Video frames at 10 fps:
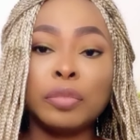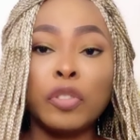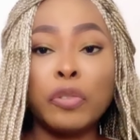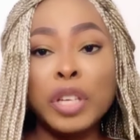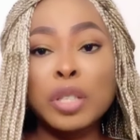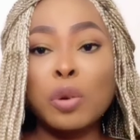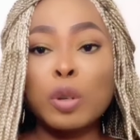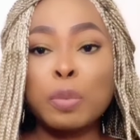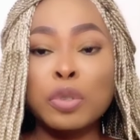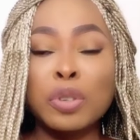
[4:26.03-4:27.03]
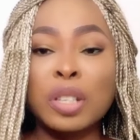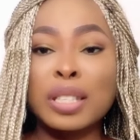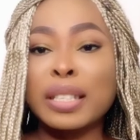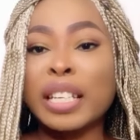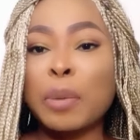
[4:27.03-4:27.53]
Vit Gold
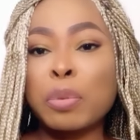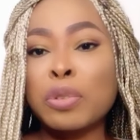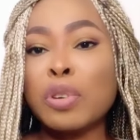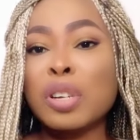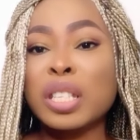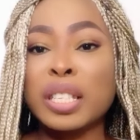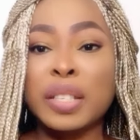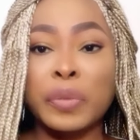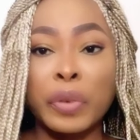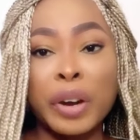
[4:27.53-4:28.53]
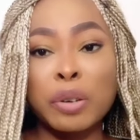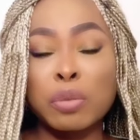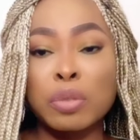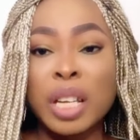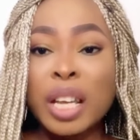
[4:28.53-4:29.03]
product is that their product is very
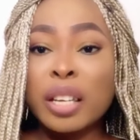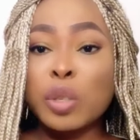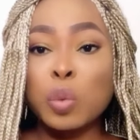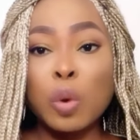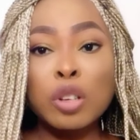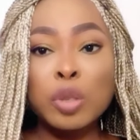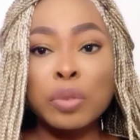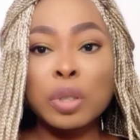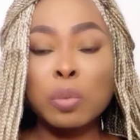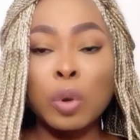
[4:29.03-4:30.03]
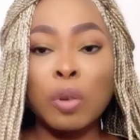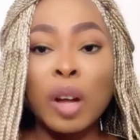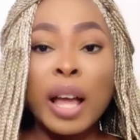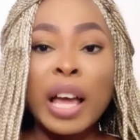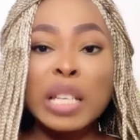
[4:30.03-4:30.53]
good. It works really
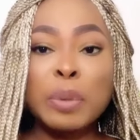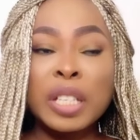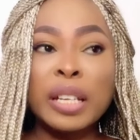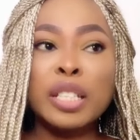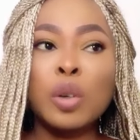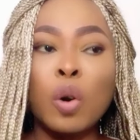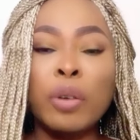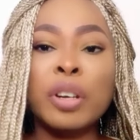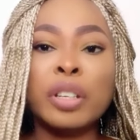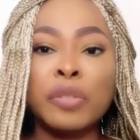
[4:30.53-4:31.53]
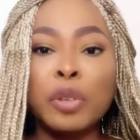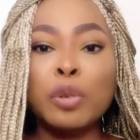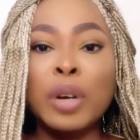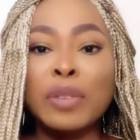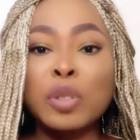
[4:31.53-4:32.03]
well, especially the oil, if you
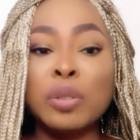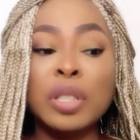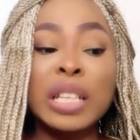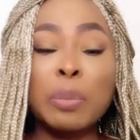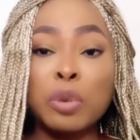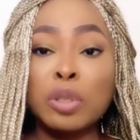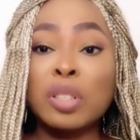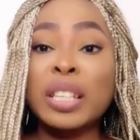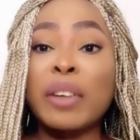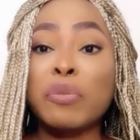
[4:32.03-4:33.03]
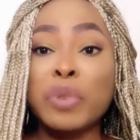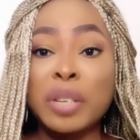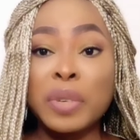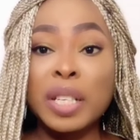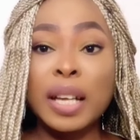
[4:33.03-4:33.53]
know how to use it. Their products are
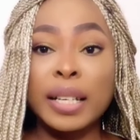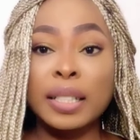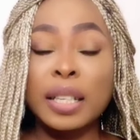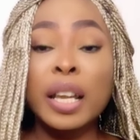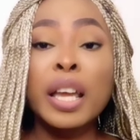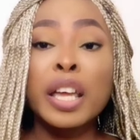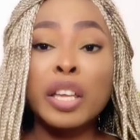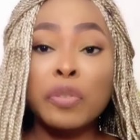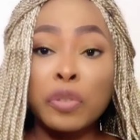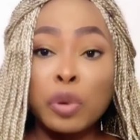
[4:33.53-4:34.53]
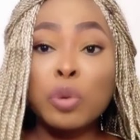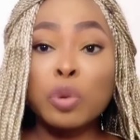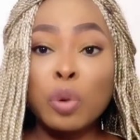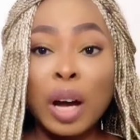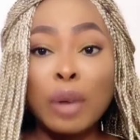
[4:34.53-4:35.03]
really nice if you
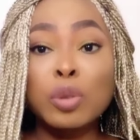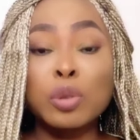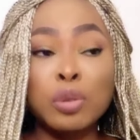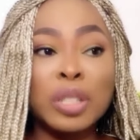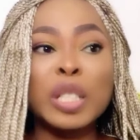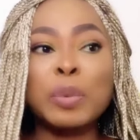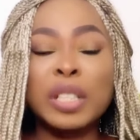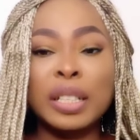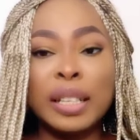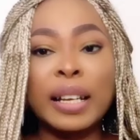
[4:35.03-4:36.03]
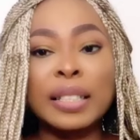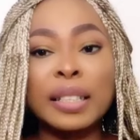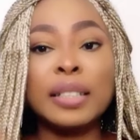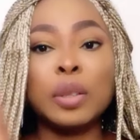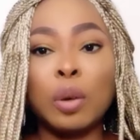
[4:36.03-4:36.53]
know how to use it, especially like I
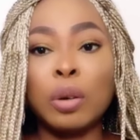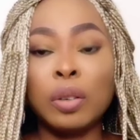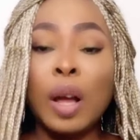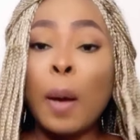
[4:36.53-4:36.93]
said, the oil.